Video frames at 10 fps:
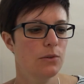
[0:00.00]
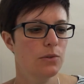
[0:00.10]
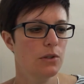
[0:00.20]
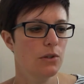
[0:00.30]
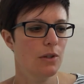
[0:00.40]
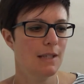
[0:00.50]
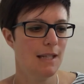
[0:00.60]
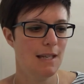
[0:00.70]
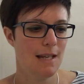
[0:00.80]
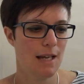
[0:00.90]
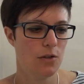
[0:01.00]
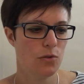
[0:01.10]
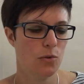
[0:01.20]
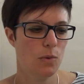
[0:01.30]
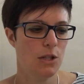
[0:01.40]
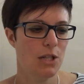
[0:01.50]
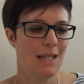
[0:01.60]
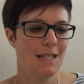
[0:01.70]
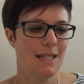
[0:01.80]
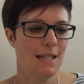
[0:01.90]
also got the E natural, which
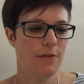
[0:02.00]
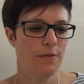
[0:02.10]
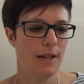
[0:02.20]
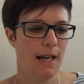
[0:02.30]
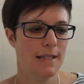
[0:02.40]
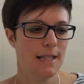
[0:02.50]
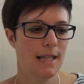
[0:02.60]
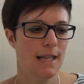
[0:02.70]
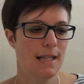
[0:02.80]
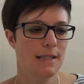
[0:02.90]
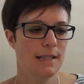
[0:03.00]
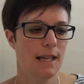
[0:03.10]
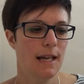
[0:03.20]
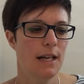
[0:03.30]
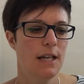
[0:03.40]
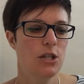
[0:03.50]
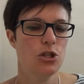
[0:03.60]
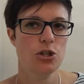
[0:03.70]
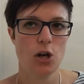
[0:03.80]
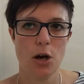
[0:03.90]
in D flat is a
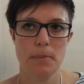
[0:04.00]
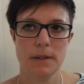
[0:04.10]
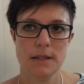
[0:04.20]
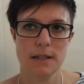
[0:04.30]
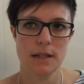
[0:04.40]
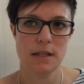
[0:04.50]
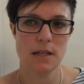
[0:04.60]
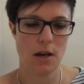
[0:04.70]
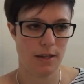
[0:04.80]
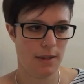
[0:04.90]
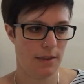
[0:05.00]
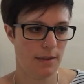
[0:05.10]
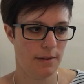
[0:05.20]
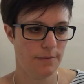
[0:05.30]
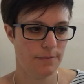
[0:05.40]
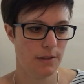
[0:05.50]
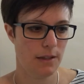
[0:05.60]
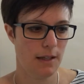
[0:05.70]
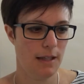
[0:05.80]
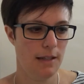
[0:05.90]
sharpened ninth,
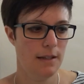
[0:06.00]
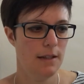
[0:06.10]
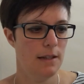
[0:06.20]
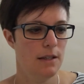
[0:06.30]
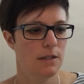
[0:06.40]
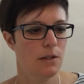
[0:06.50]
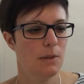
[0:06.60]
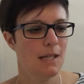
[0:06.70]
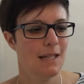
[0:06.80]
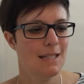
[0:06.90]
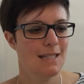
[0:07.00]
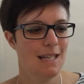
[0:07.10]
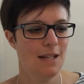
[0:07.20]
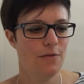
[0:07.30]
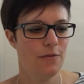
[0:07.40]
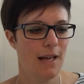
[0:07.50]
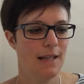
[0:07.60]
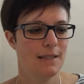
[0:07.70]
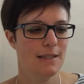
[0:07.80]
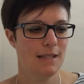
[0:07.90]
okay? So we get a D
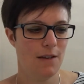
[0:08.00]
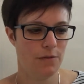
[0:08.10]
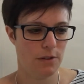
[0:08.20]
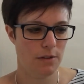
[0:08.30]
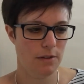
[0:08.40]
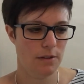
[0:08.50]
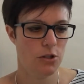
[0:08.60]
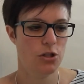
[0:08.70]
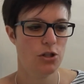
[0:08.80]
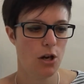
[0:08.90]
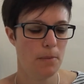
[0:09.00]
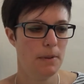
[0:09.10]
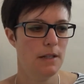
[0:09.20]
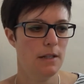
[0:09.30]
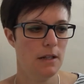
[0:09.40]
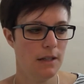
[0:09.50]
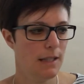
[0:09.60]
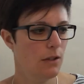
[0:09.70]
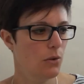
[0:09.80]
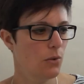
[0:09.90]
flat 7 sharp and
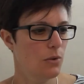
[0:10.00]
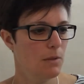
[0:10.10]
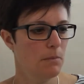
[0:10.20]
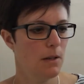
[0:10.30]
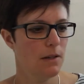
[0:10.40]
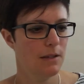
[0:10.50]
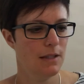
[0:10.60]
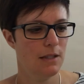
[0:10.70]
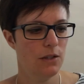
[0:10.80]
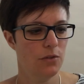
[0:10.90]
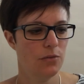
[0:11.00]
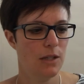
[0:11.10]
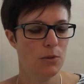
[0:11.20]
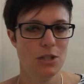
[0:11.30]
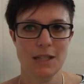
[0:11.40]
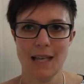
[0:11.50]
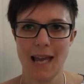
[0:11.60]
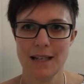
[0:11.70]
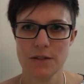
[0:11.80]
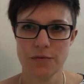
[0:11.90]
9 chord in bar 33 which
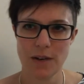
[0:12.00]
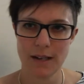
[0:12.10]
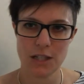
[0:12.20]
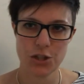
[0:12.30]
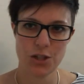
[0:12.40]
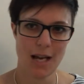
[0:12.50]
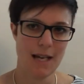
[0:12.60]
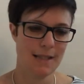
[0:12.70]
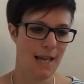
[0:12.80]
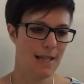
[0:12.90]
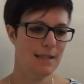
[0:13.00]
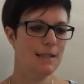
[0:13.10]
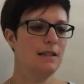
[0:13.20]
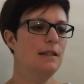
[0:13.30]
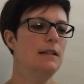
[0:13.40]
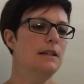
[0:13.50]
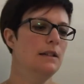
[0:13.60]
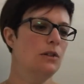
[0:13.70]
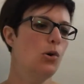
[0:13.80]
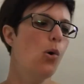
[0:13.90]
again is a very jazz-esque
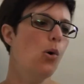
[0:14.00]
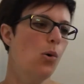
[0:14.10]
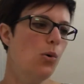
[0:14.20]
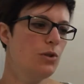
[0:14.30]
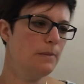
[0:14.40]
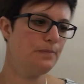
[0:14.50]
chord